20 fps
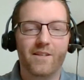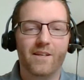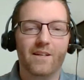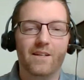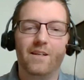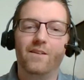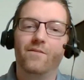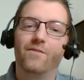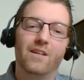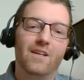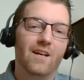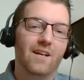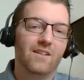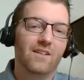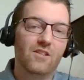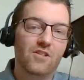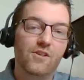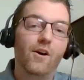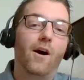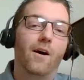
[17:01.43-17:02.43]
that even get
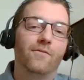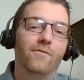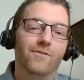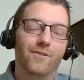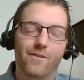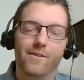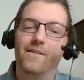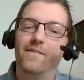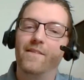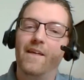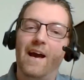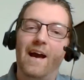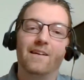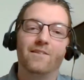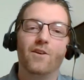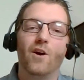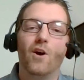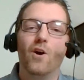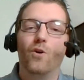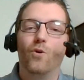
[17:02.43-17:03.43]
softer than
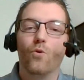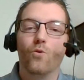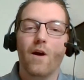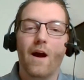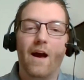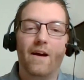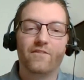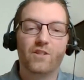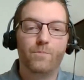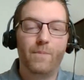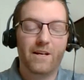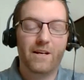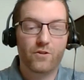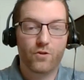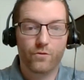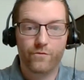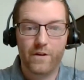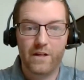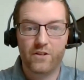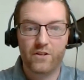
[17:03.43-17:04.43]
that or have special
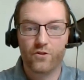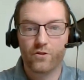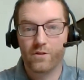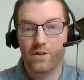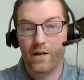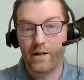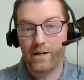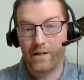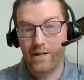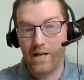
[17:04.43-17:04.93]
features like